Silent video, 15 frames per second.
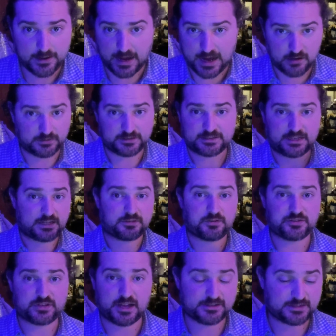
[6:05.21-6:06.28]
I will take
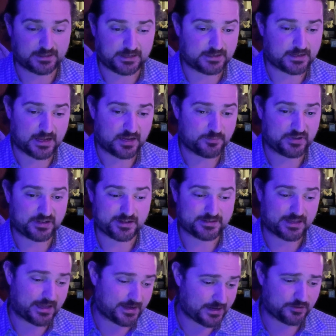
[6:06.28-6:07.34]
those odds any day, because
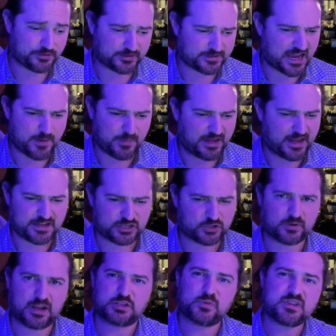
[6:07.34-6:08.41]
any other time in
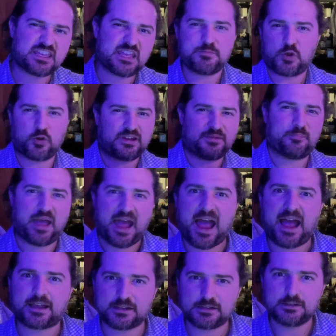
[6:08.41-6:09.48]
history, as we keep going
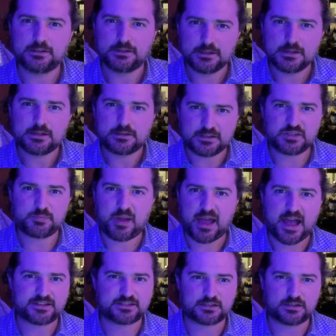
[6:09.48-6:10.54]
back, these
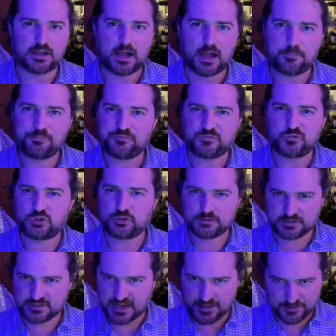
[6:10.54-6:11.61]
past
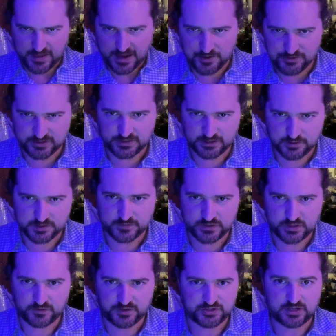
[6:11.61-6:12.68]
10,000 years of
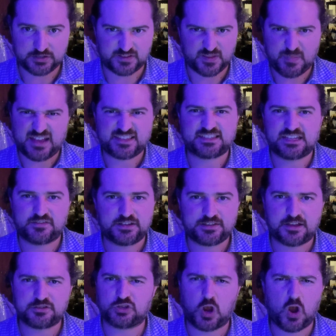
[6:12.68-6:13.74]
civilization, the past
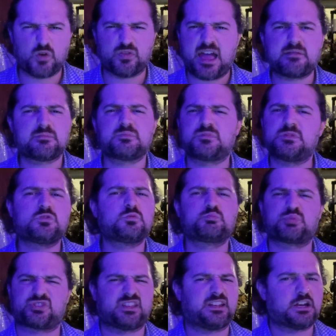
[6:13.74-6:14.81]
70,000, oh, that
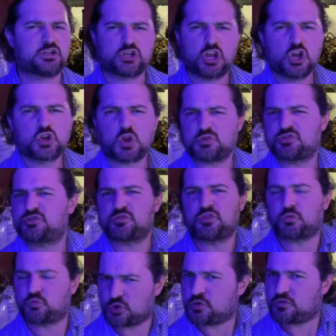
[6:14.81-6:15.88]
percentage goes through the
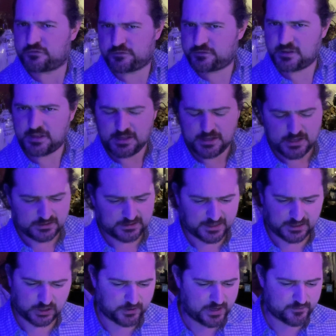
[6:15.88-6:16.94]
roof, let
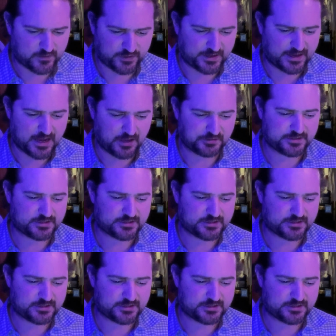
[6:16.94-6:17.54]
alone everything else.